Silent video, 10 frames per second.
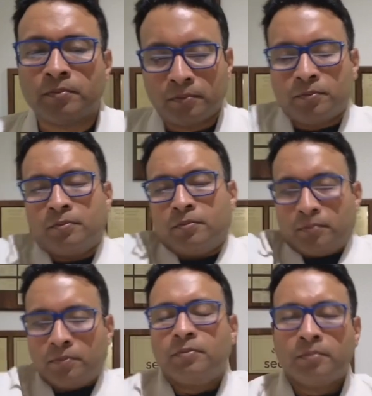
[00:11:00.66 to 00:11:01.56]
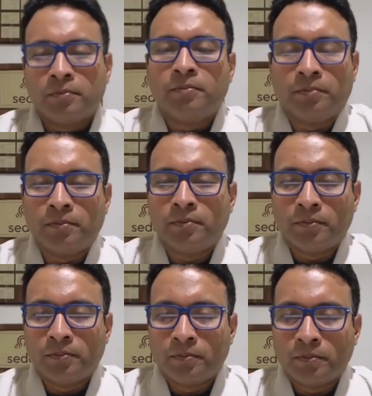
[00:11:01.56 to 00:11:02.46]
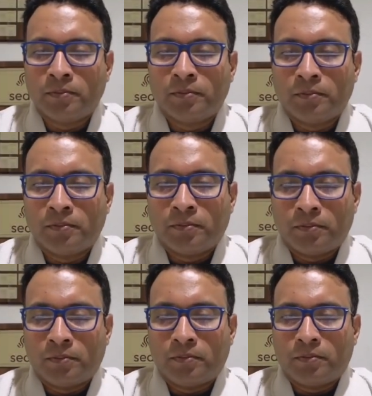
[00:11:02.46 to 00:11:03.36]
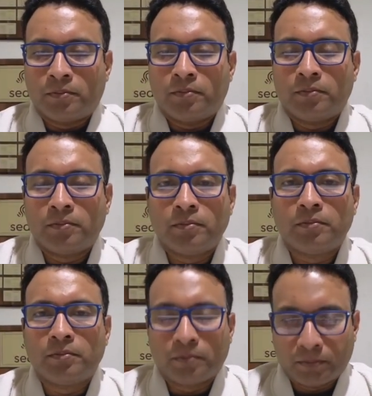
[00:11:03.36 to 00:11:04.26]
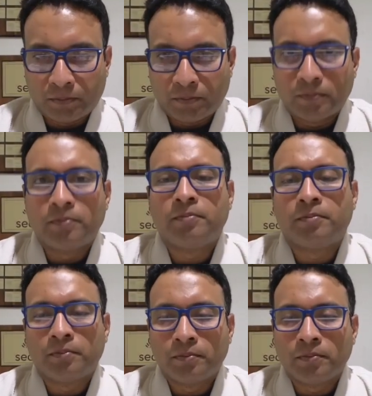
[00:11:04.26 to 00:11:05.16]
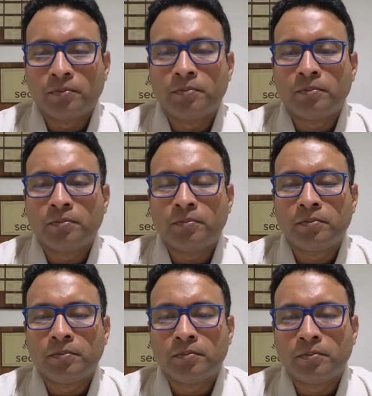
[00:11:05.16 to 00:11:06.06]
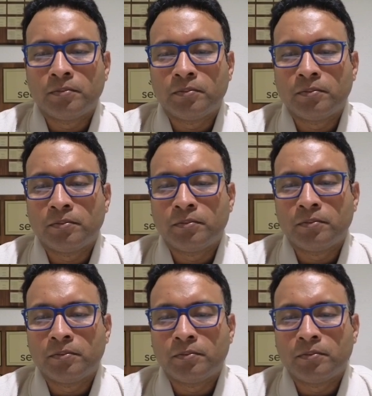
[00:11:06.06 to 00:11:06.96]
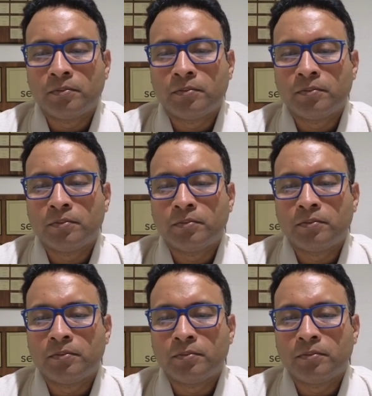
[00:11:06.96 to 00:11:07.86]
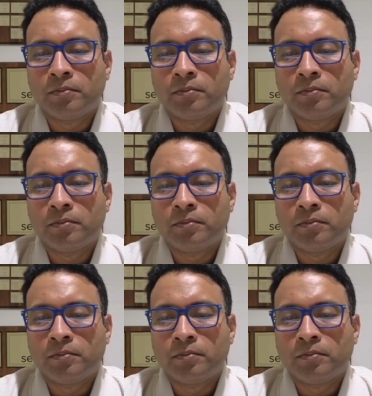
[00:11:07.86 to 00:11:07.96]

This person isn't speaking.